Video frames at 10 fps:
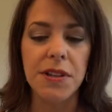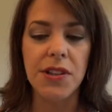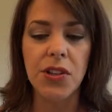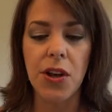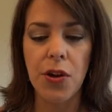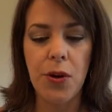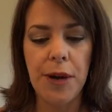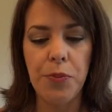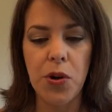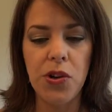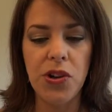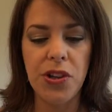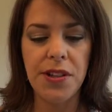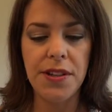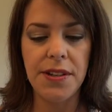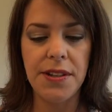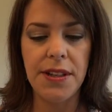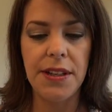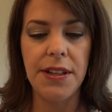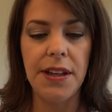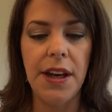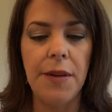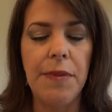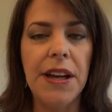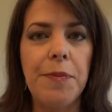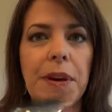and so I purchased the Makeup